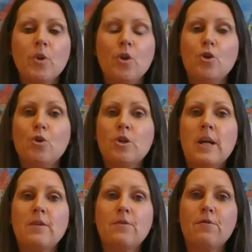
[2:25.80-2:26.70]
you could
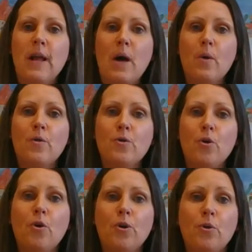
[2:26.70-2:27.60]
add the flour and the
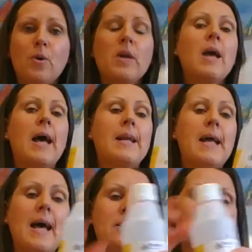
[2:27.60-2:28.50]
oil and
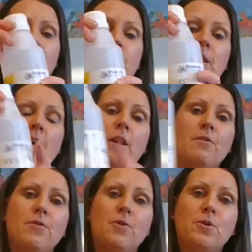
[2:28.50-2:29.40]
add the yellow
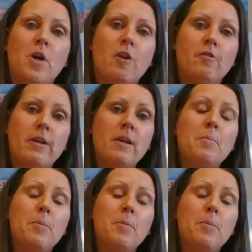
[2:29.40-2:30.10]
food colouring,